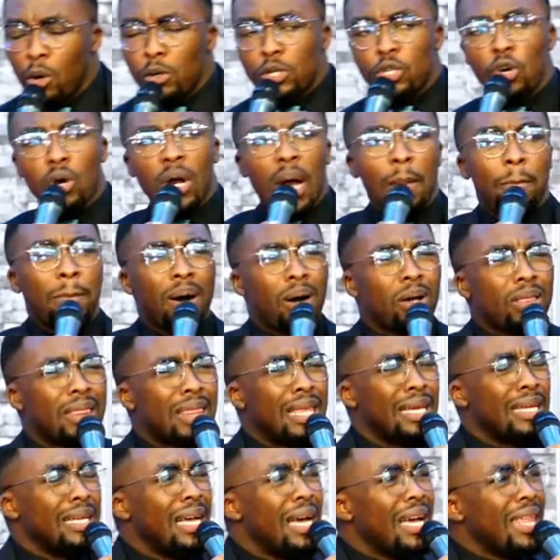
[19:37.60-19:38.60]
talk about
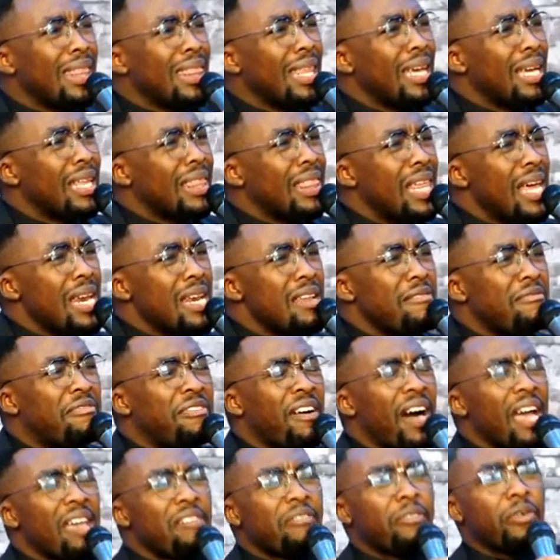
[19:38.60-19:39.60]
the, the, the
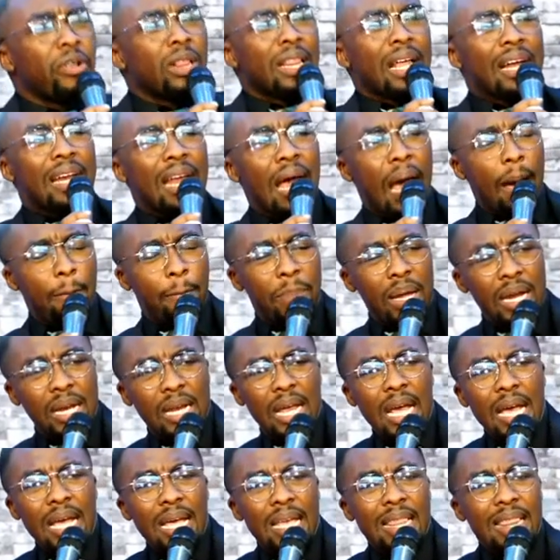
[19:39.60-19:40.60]
revival that happened
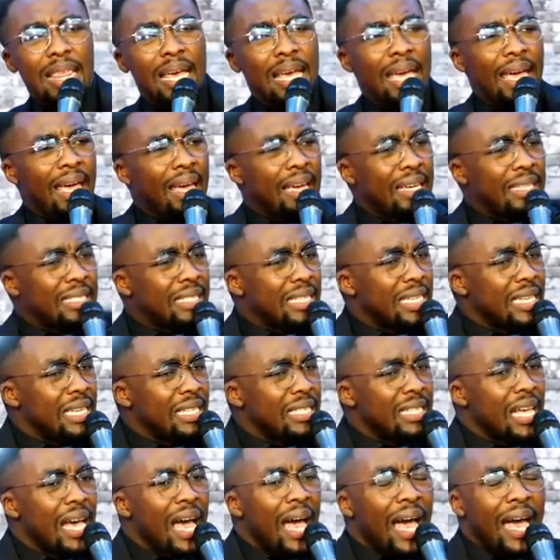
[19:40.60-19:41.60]
in the 80s
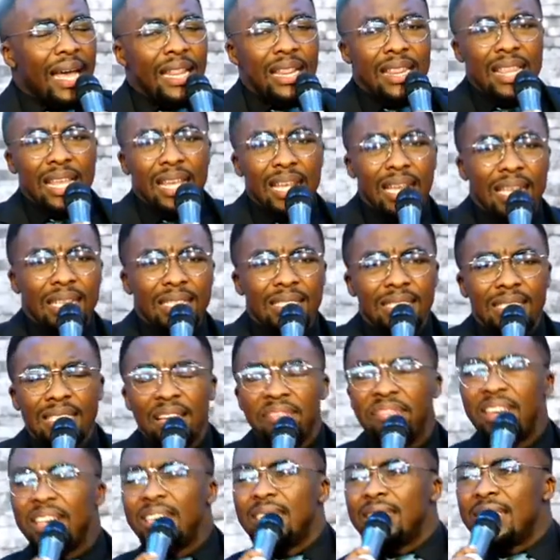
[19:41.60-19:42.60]
and the
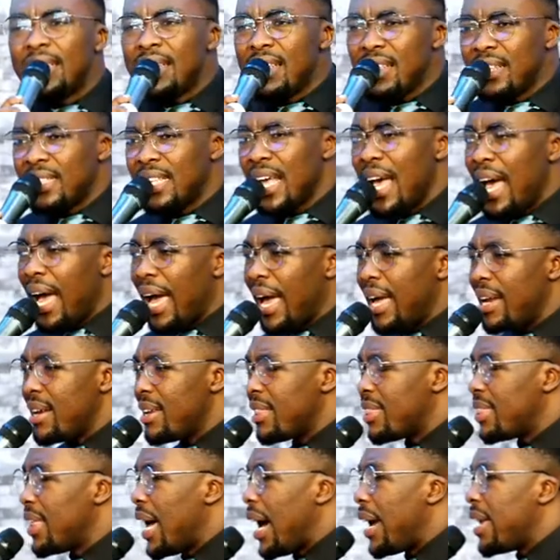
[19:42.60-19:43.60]
70s. And
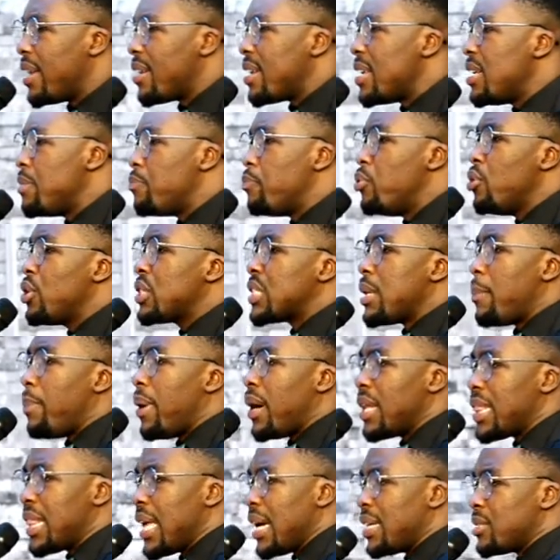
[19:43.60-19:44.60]
I read books
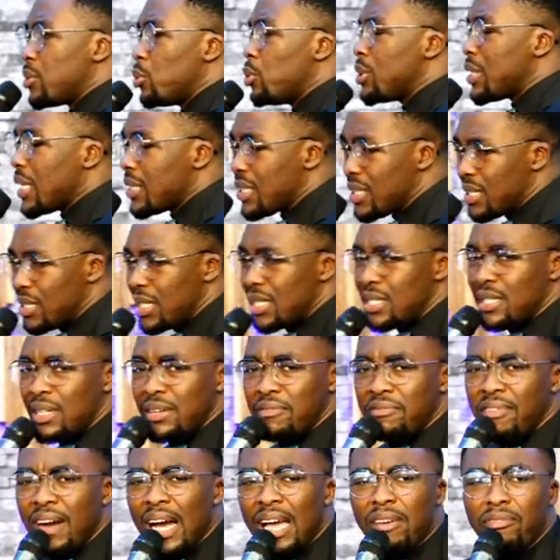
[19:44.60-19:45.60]
about the Azusa Street
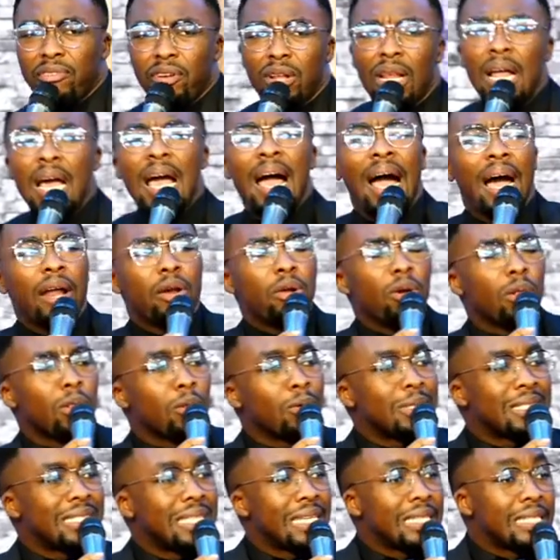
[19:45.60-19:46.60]
revival and all
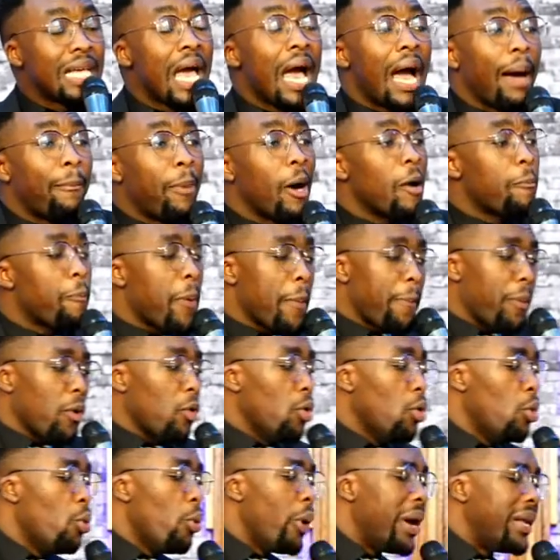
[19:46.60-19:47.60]
those things about people who
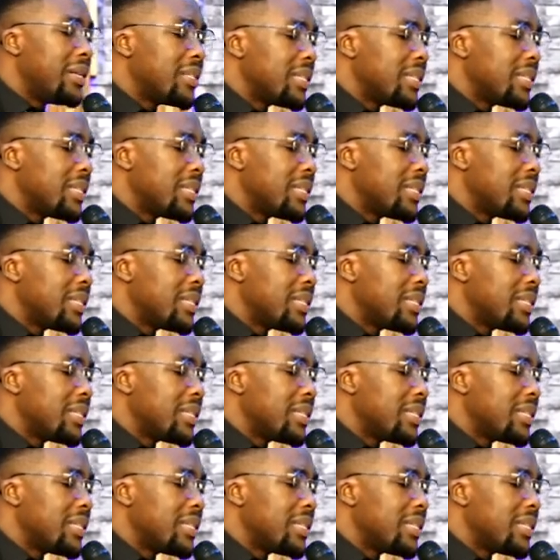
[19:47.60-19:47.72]
went